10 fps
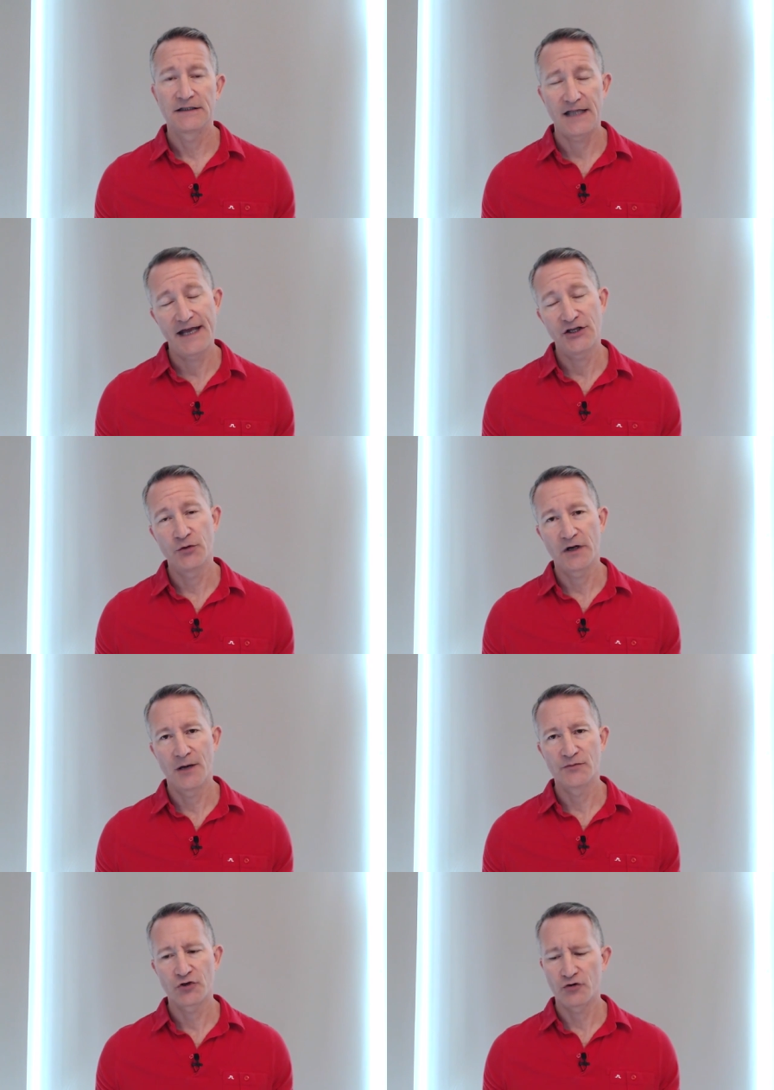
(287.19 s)
to like you. It
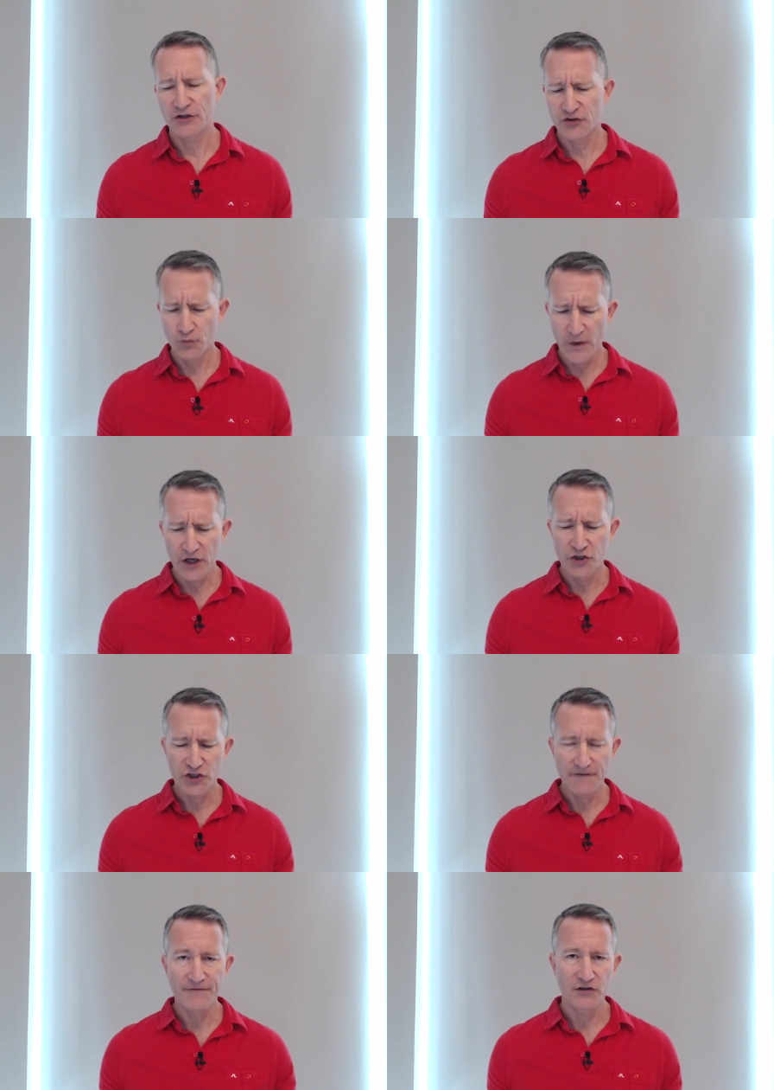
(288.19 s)
comes across as weird.
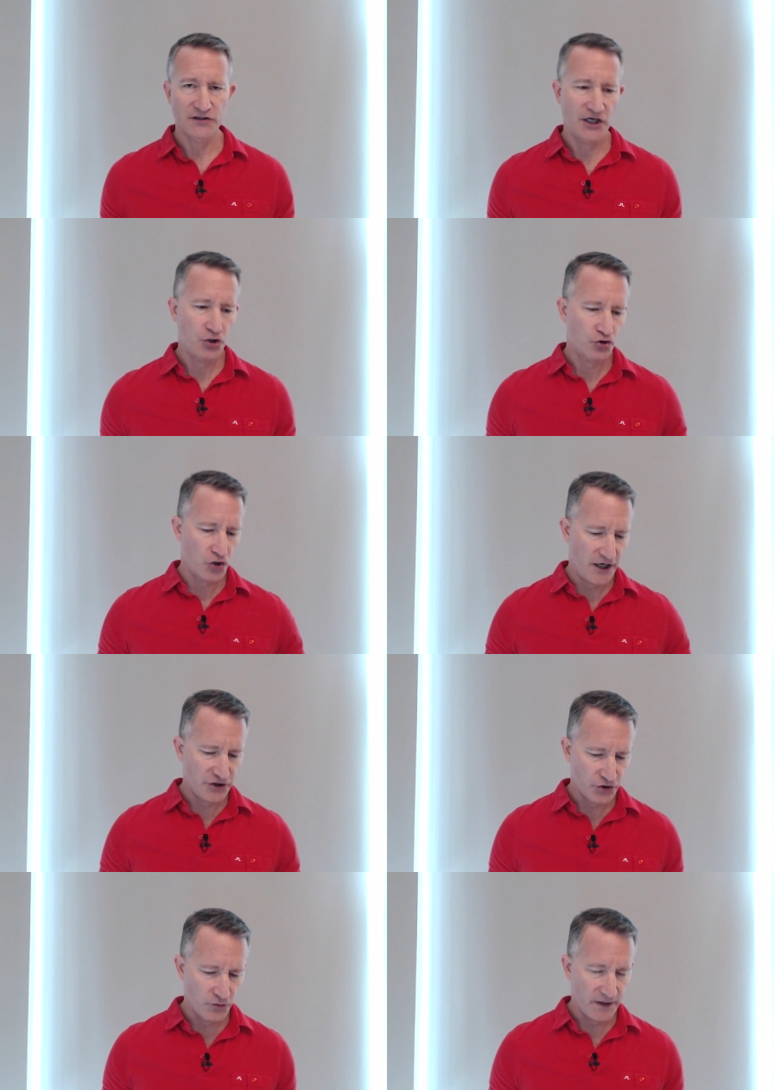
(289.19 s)
She feels like you're
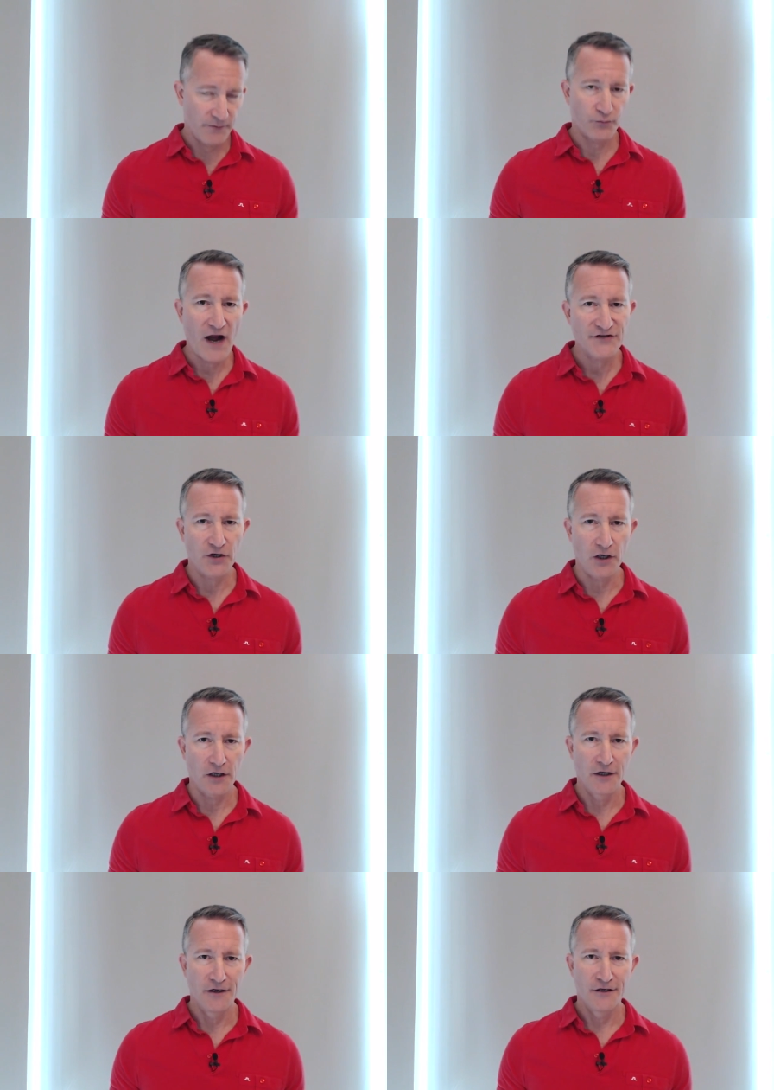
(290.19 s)
trying to impress her.